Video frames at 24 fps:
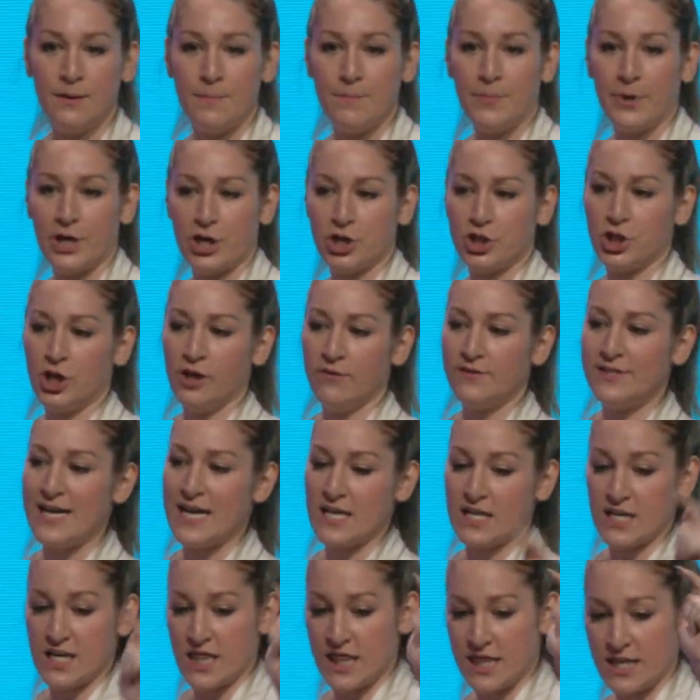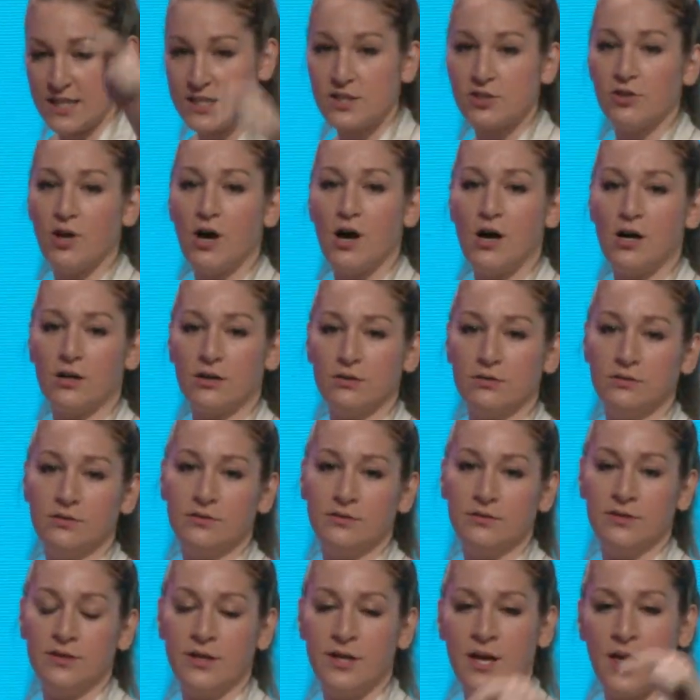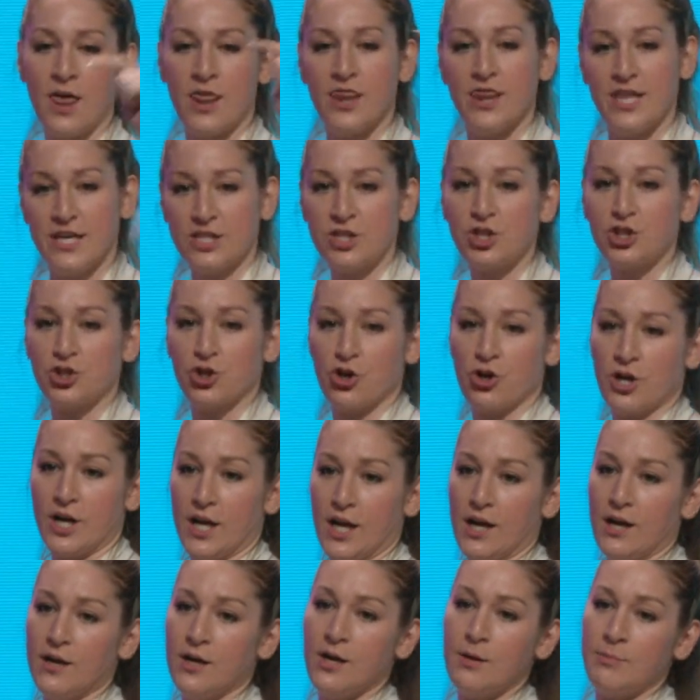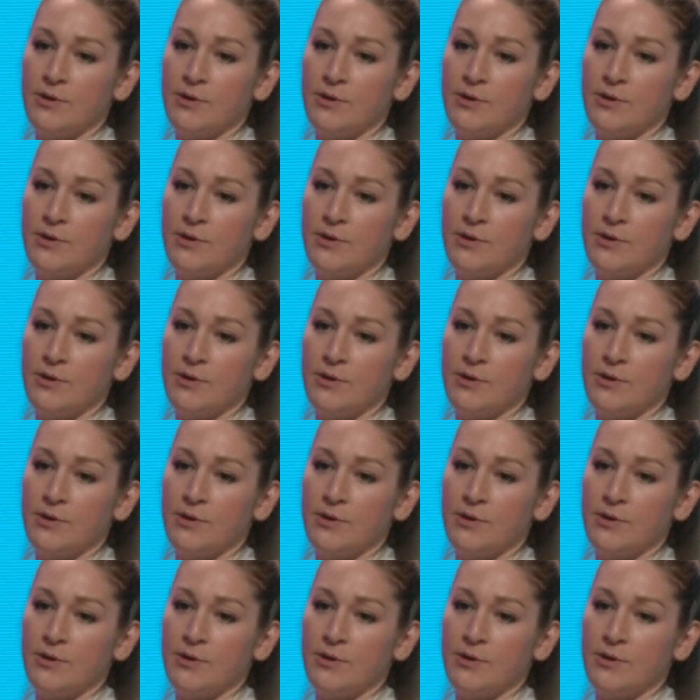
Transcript: But it shouldn't have taken this long, this journey,